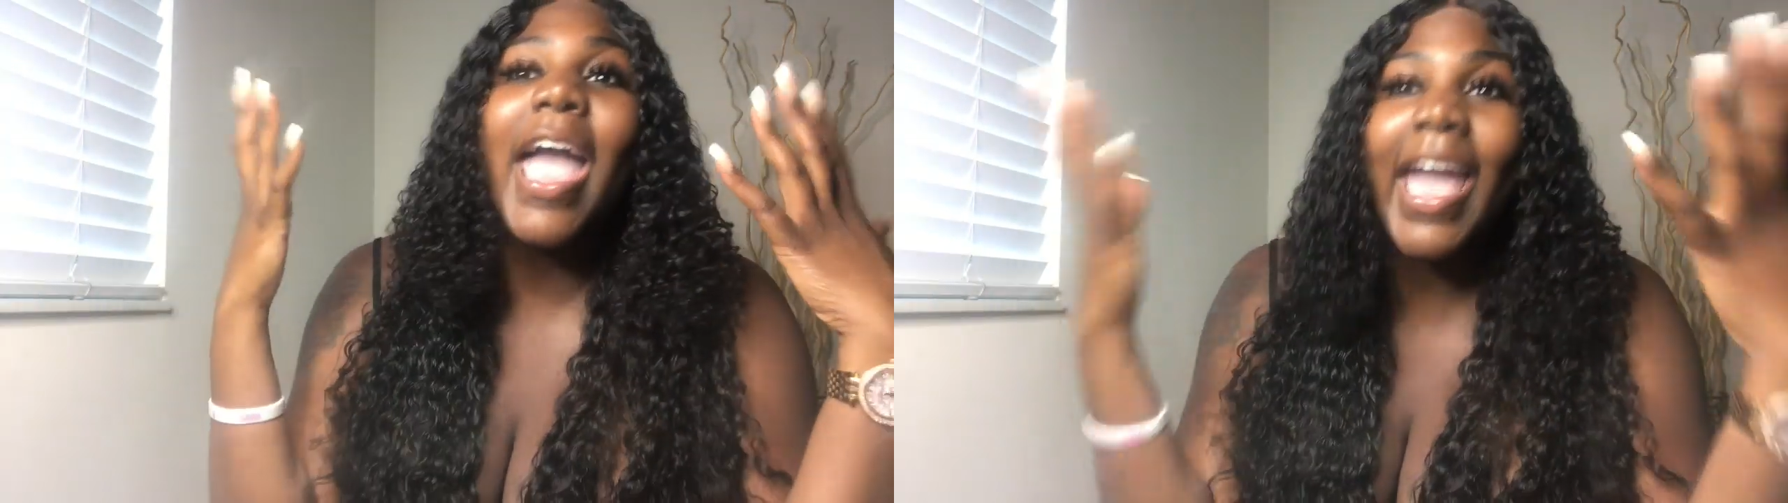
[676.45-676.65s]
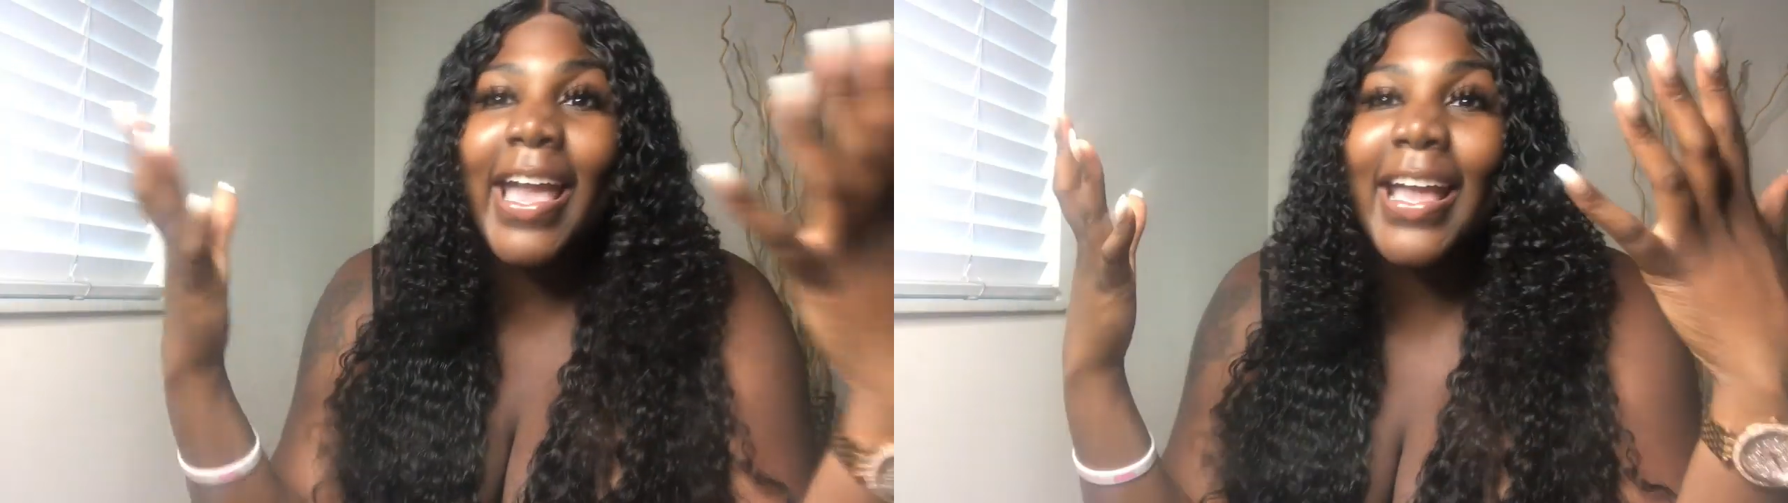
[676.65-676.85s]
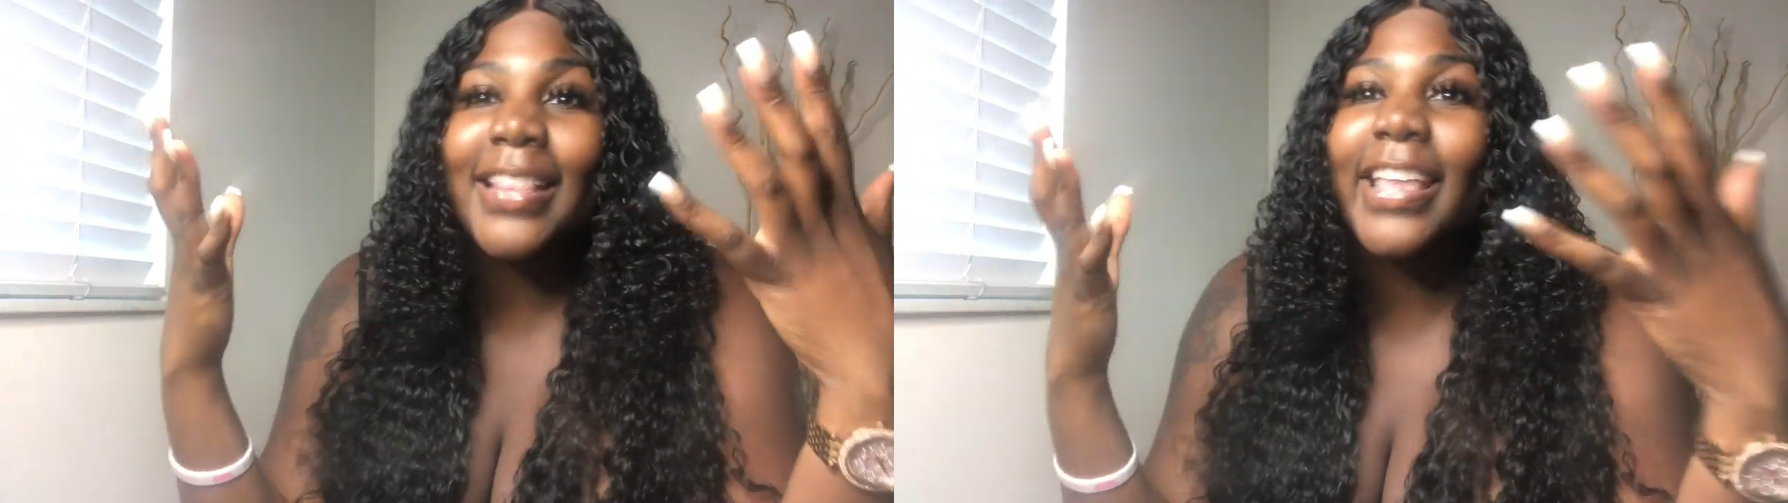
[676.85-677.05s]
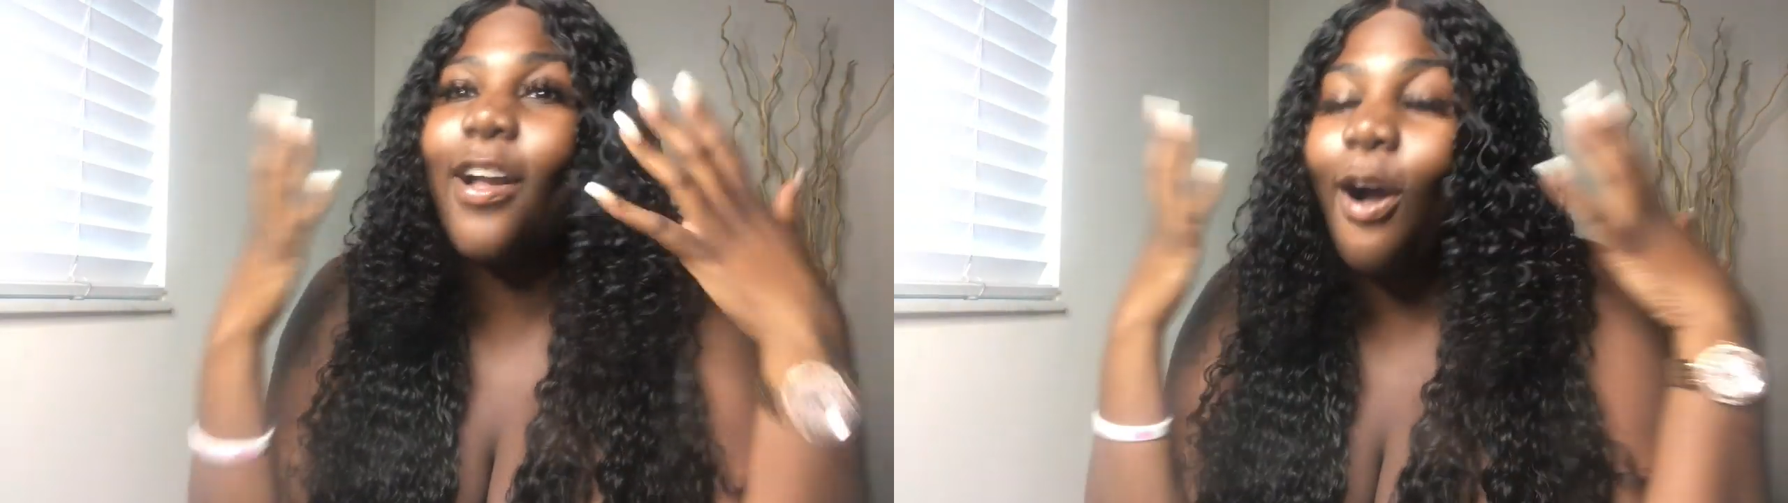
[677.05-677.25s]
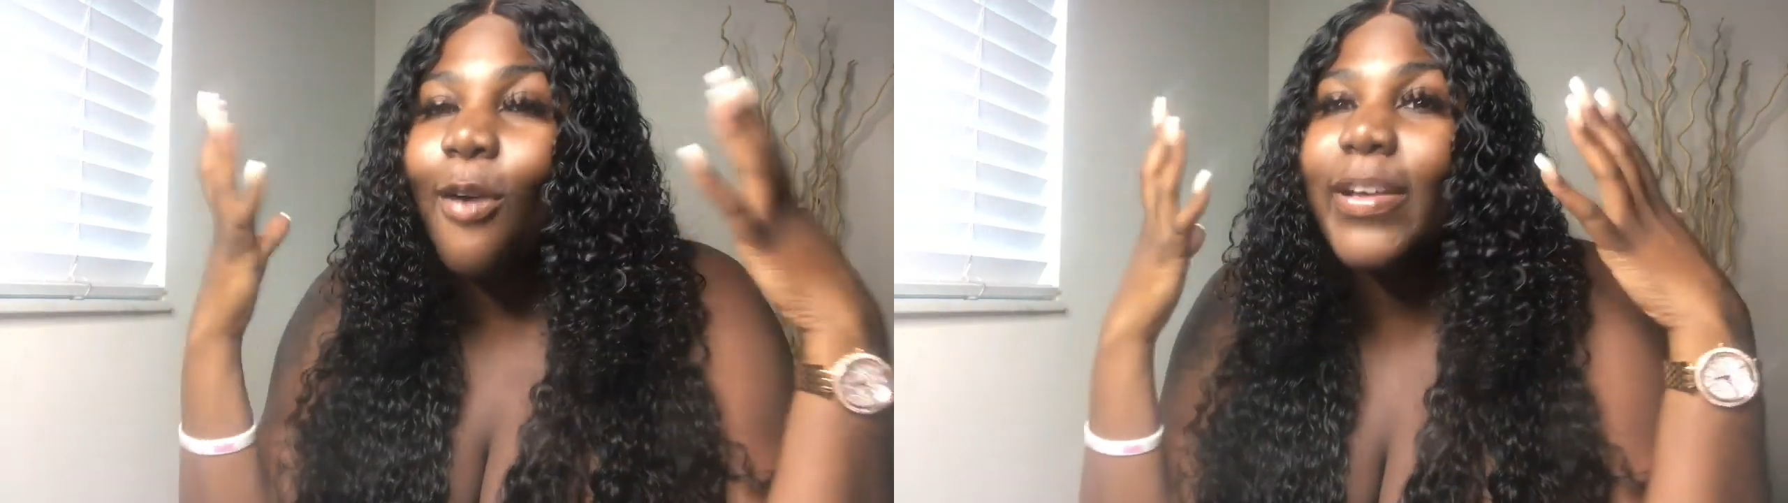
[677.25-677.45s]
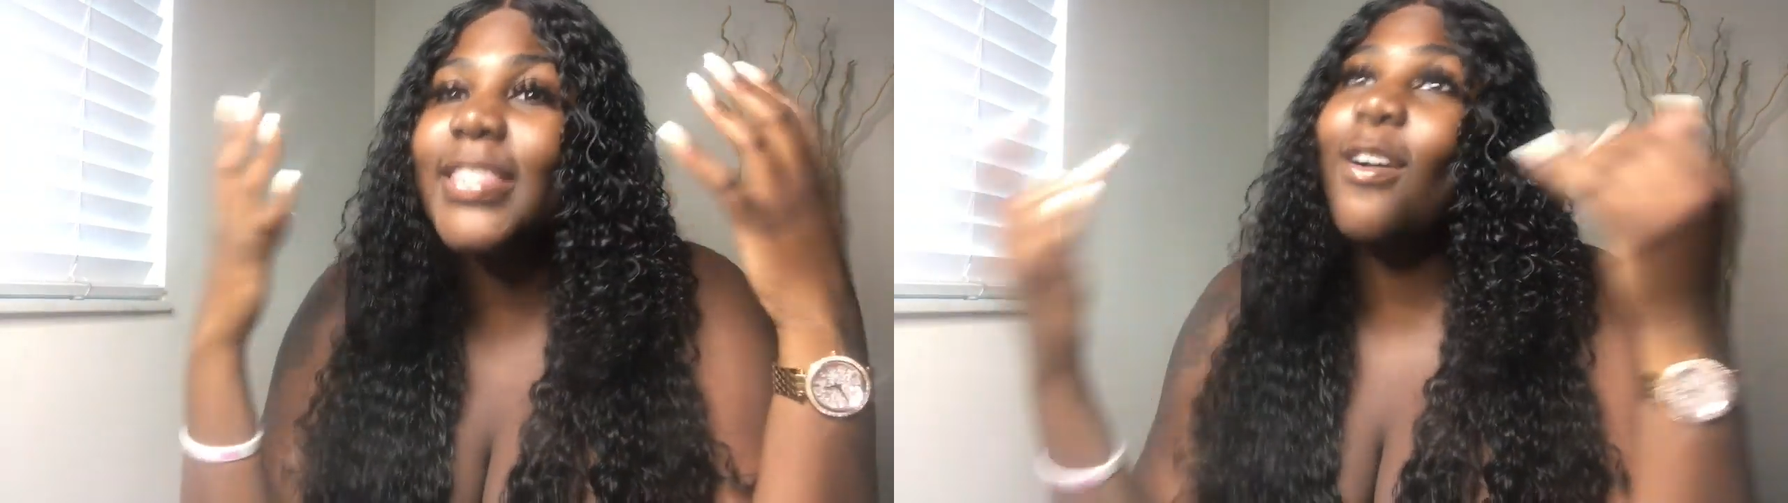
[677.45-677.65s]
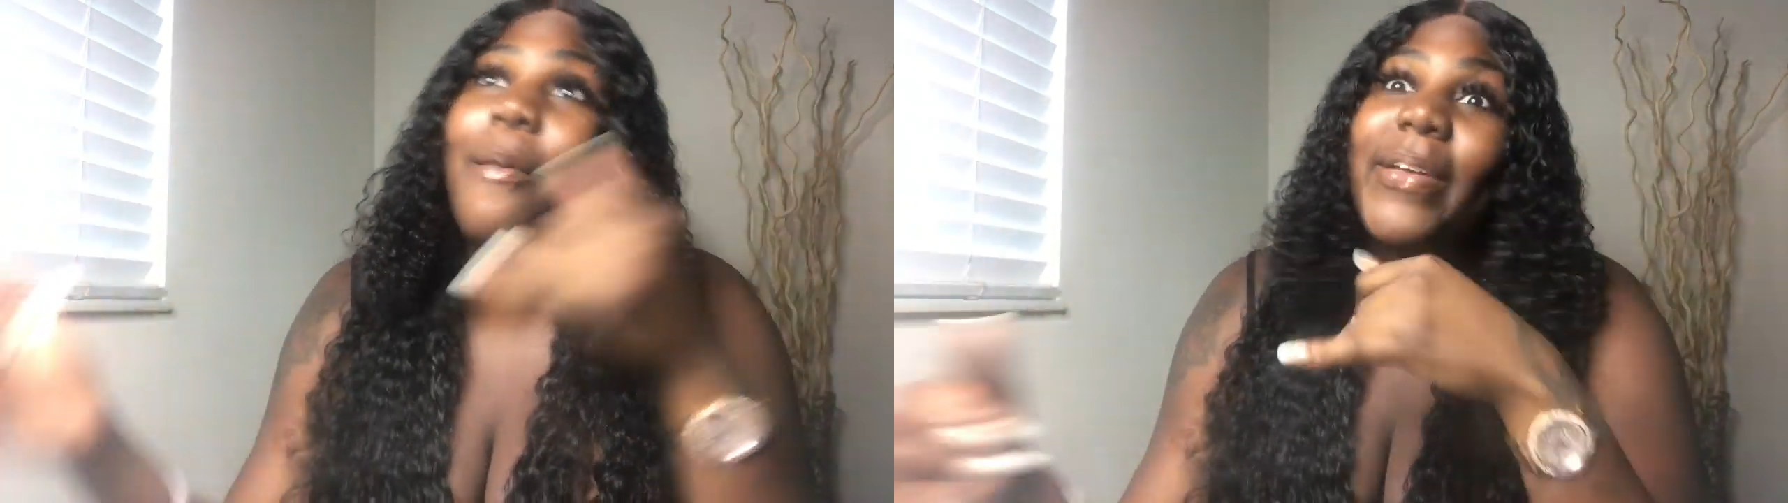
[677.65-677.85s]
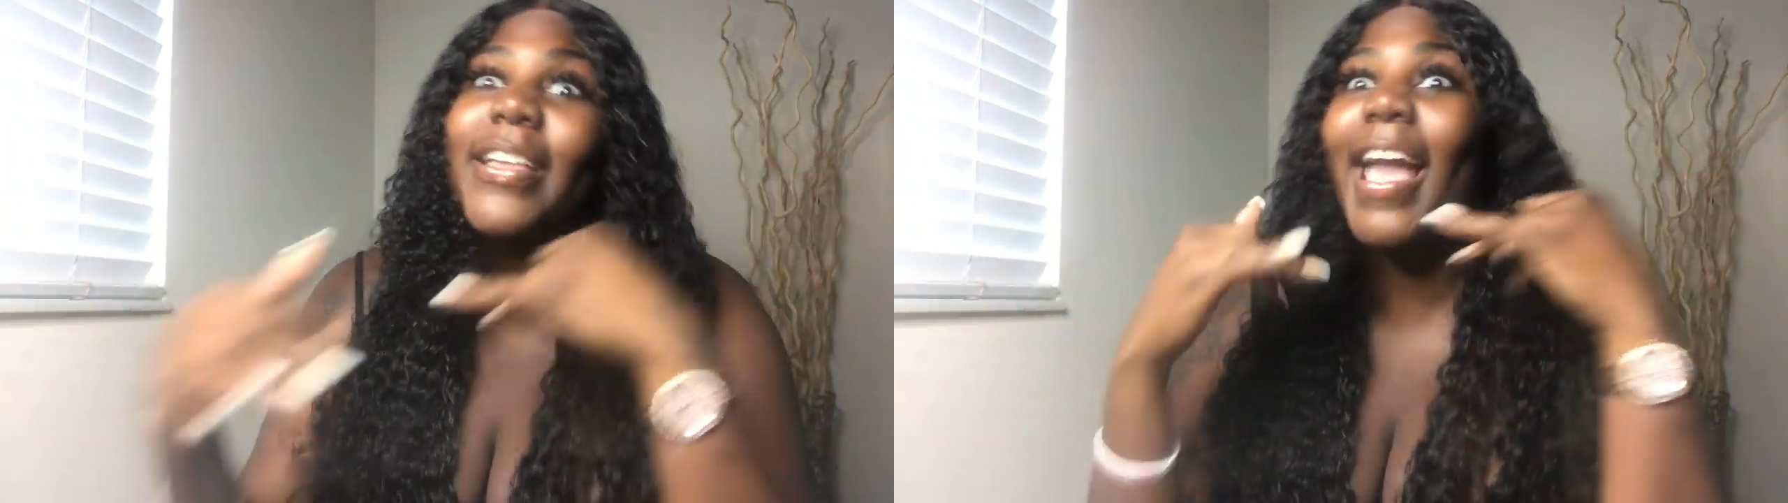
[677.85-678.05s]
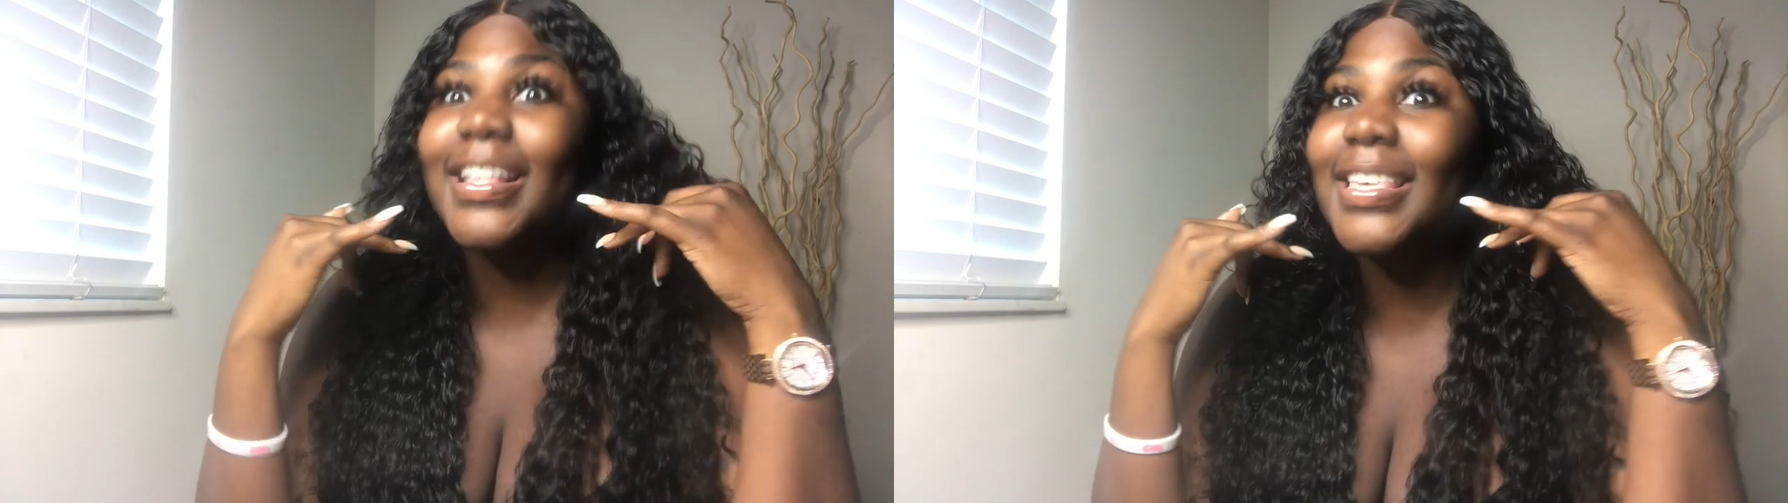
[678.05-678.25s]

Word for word: and they always call me, hey,